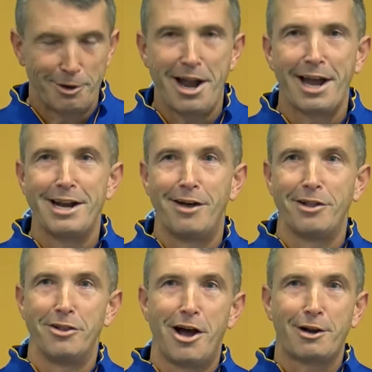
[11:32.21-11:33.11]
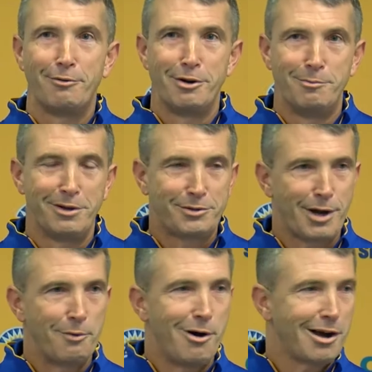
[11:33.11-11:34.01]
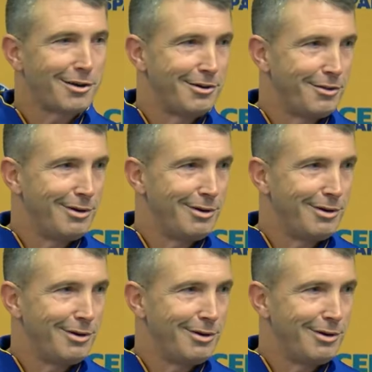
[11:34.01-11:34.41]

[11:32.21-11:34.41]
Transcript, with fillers: or hanging out in the locker room with Trey Walker and